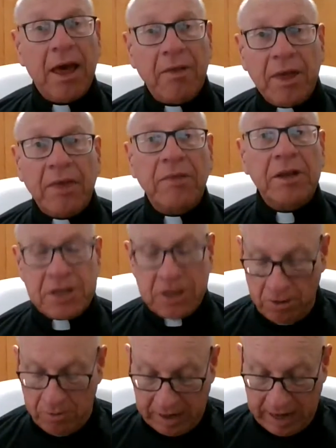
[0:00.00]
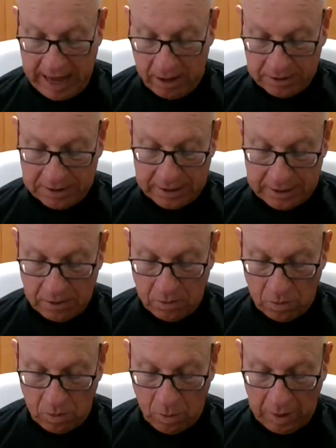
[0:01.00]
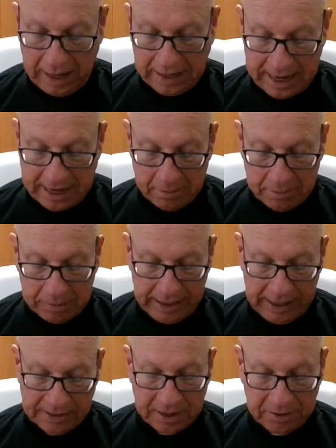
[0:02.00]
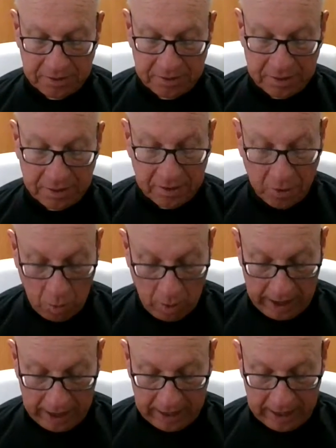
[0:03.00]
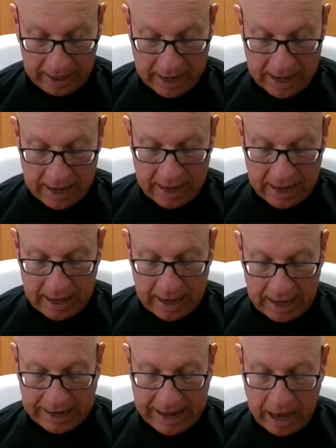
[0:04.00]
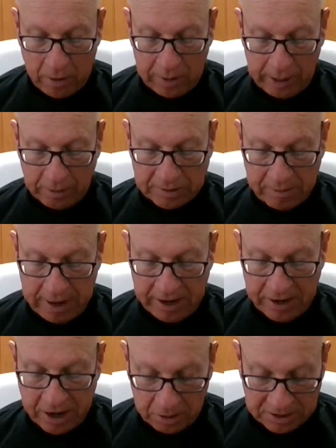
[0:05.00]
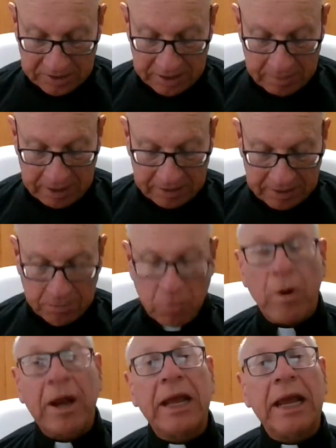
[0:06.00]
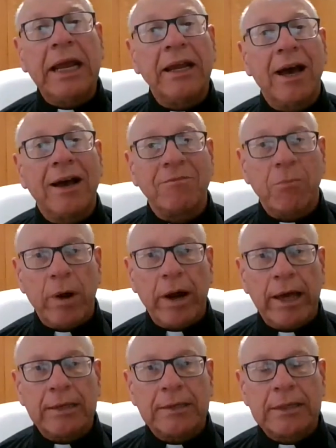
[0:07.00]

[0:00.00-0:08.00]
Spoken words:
Then the two recounted what had taken place on the way and how he was made known to them in the breaking of bread.